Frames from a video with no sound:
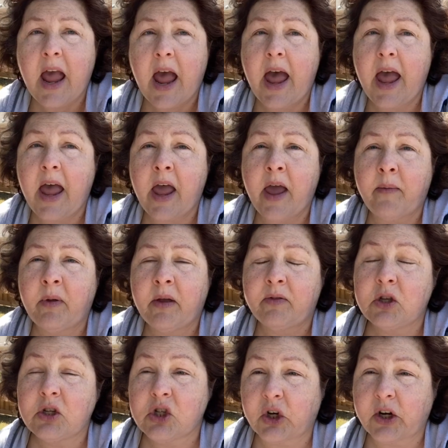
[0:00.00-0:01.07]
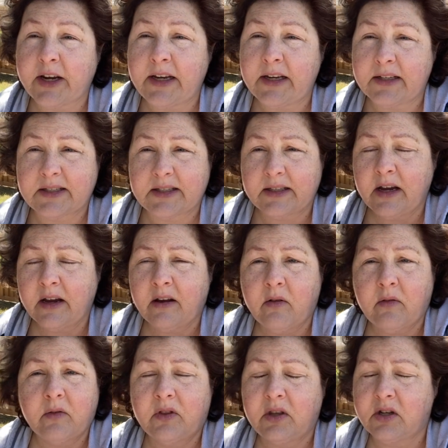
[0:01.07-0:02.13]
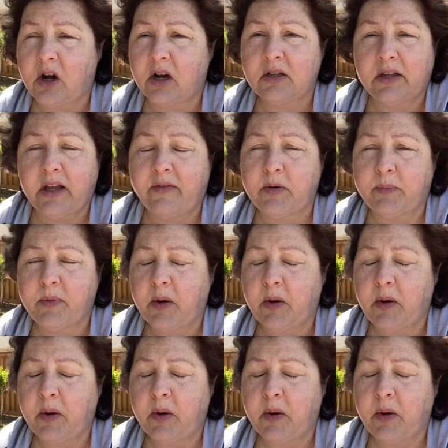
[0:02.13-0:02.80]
Um, the treats the dogs loved them.